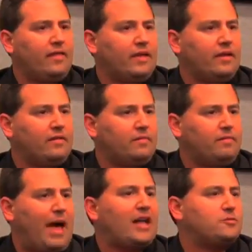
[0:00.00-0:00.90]
the
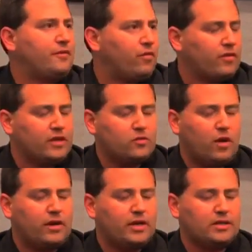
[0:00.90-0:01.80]
patch before this
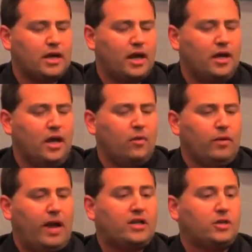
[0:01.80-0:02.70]
one is
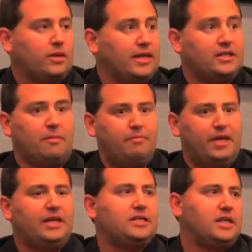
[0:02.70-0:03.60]
we actually released a
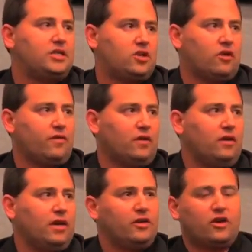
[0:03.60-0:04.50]
PC server.
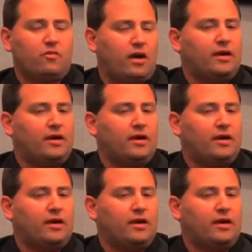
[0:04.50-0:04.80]
You could run